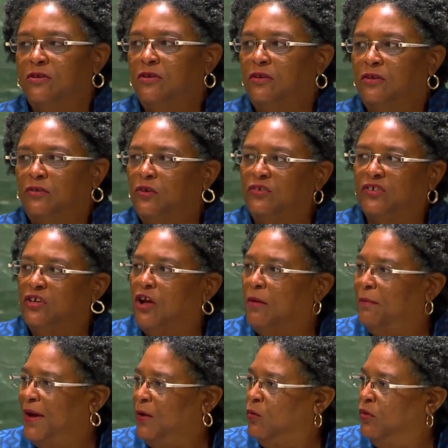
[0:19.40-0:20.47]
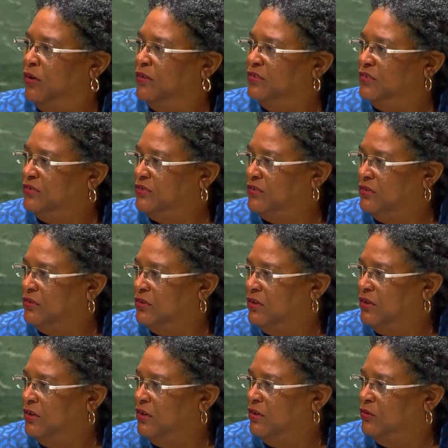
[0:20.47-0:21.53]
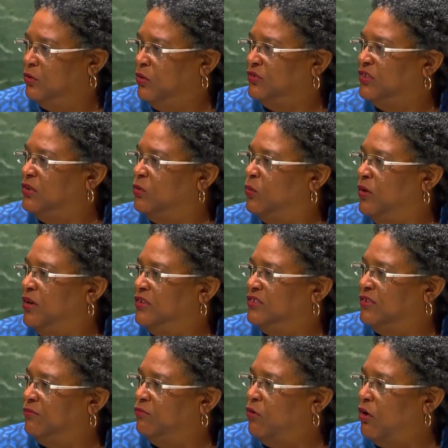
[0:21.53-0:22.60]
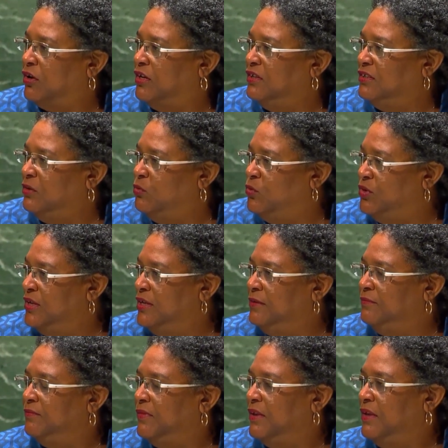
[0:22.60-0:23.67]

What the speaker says: Those are not my words. Those are the words of Rocky Dawuni,